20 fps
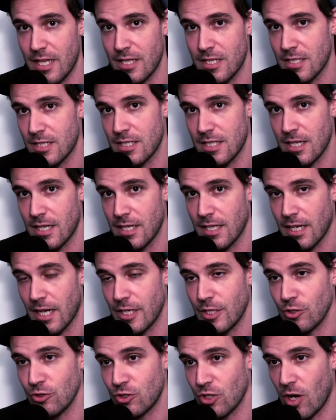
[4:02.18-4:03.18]
this thing and
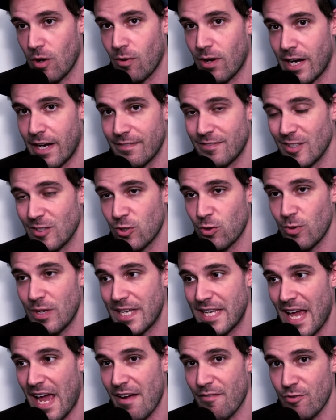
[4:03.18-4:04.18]
you don't want to have to
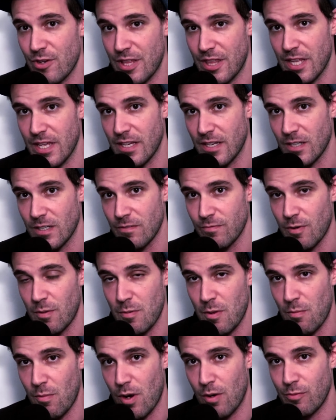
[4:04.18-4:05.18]
tweak everything from
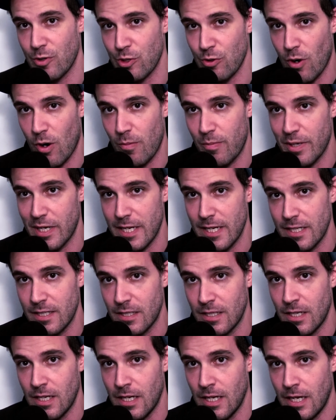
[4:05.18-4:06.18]
the moment you open it.
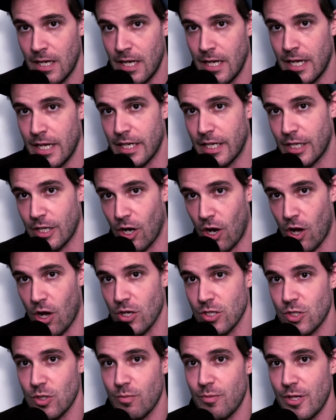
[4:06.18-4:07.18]
It could
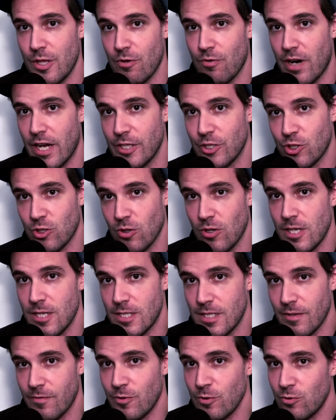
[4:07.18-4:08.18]
also be the right choice
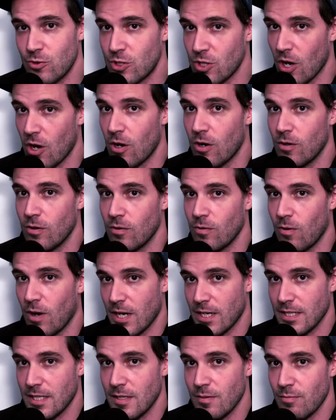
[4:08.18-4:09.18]
if you don't want
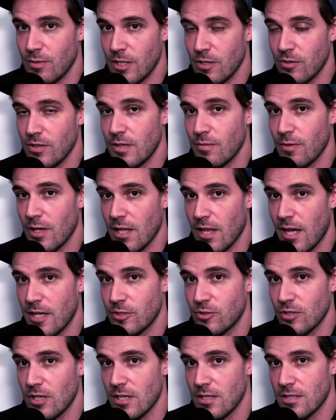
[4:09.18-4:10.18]
to give me your email
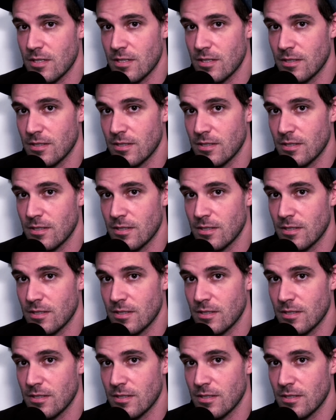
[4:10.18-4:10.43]
address.